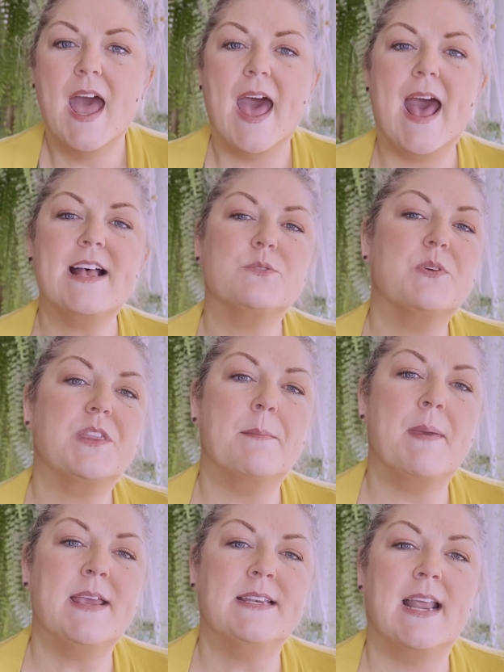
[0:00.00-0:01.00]
As with the
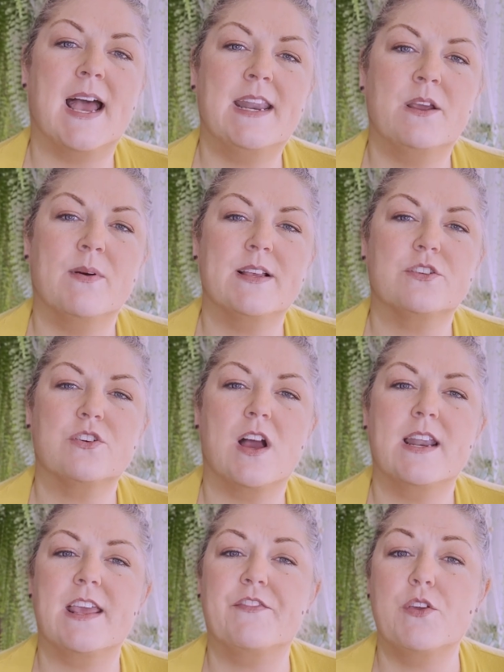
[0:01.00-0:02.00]
main dining
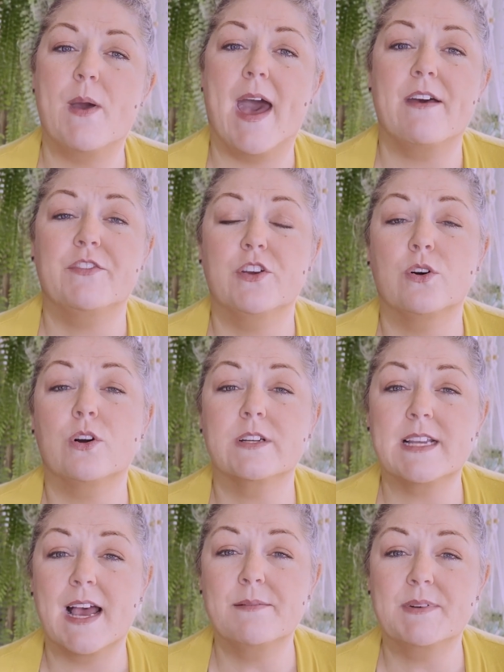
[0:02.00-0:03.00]
restaurant, if you have your
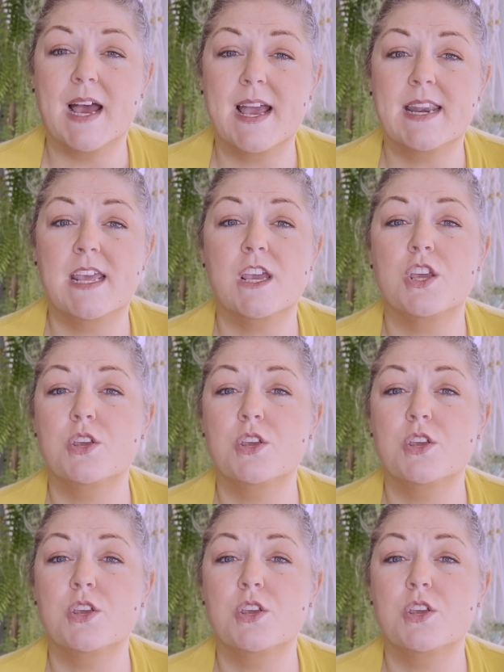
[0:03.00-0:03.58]
time dining,